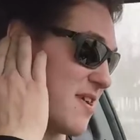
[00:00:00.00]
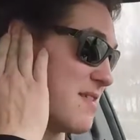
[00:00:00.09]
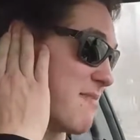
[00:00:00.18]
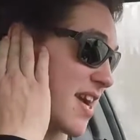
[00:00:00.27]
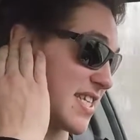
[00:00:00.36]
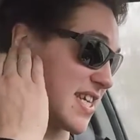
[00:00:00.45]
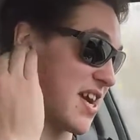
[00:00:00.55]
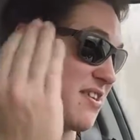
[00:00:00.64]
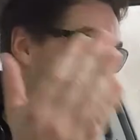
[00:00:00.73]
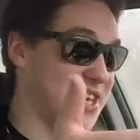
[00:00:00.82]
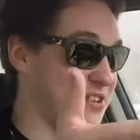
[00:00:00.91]
in
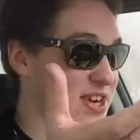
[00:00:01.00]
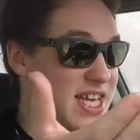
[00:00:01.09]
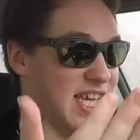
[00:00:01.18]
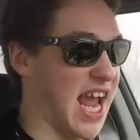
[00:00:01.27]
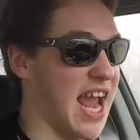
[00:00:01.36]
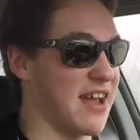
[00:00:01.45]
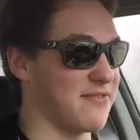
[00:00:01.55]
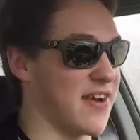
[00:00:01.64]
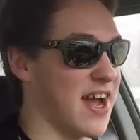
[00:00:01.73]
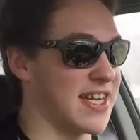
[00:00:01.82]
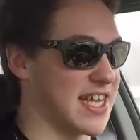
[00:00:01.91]
Mexico, you really can't
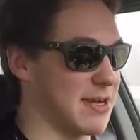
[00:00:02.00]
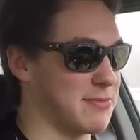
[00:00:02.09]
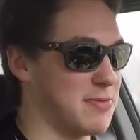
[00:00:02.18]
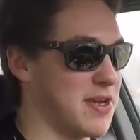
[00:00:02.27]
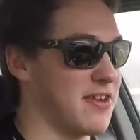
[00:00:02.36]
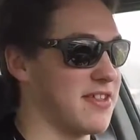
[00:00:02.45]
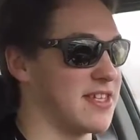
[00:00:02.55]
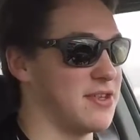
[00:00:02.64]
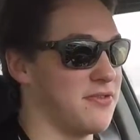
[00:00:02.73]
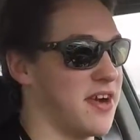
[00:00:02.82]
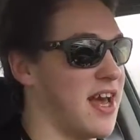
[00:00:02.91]
find a top speed on
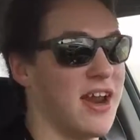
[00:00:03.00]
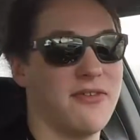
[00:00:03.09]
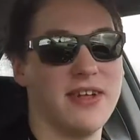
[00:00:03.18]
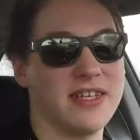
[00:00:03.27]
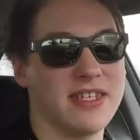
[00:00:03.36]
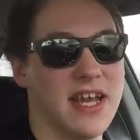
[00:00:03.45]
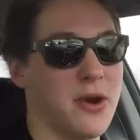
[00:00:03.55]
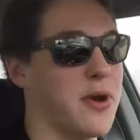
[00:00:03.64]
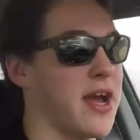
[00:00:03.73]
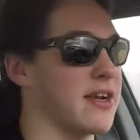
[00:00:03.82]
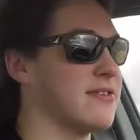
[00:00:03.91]
this. You run out of real estate
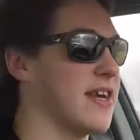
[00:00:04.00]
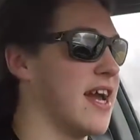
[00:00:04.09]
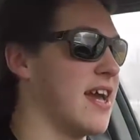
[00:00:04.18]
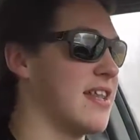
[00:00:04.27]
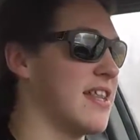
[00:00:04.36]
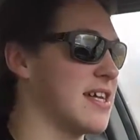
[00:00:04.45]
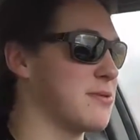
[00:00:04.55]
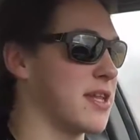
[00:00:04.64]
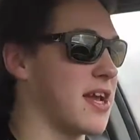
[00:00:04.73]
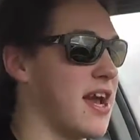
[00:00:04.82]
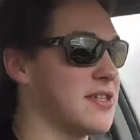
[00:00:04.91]
quick, and that's
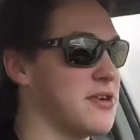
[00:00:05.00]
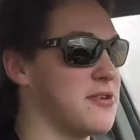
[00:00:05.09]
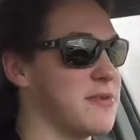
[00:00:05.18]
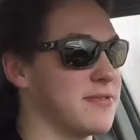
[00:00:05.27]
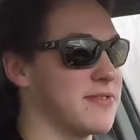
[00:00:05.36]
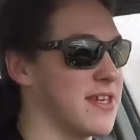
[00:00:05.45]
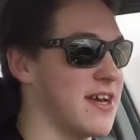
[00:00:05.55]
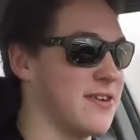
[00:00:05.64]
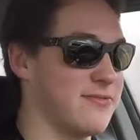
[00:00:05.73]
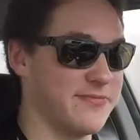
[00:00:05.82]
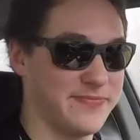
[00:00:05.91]
what the guy told me. So,